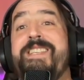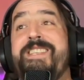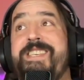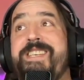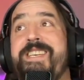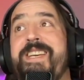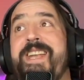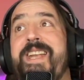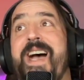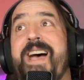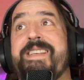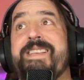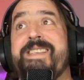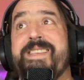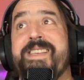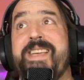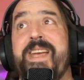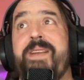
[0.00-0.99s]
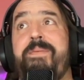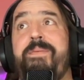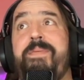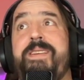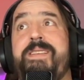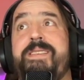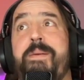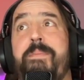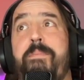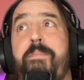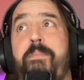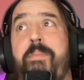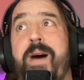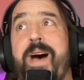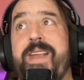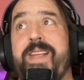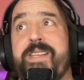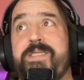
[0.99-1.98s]
Jira Service
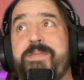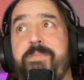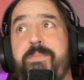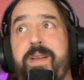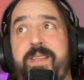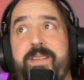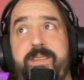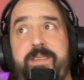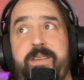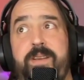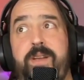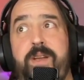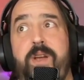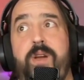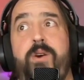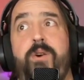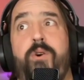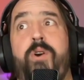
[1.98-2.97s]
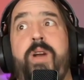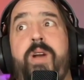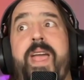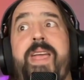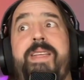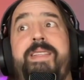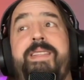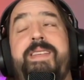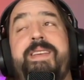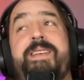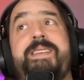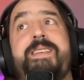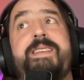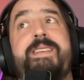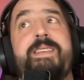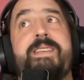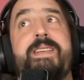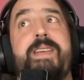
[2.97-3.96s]
Management. Okay,
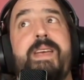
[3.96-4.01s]
this